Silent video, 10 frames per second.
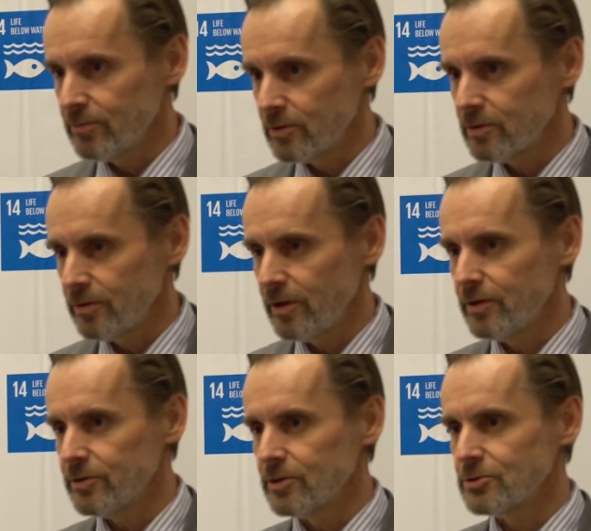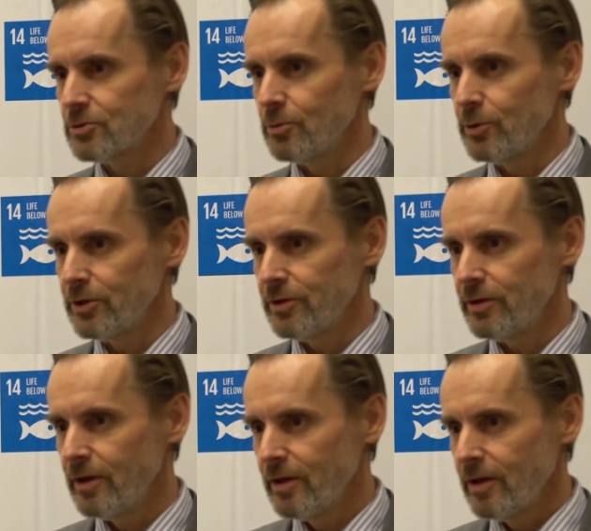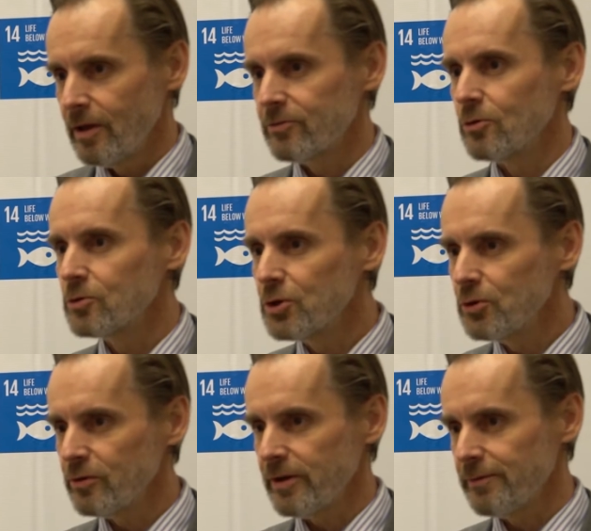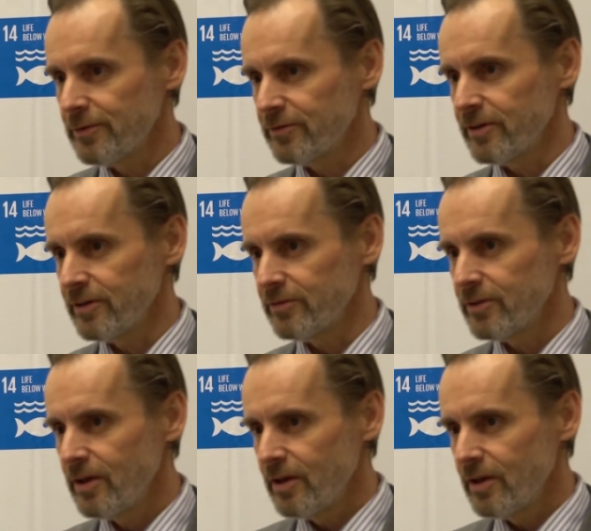what the international community has continually emphasized,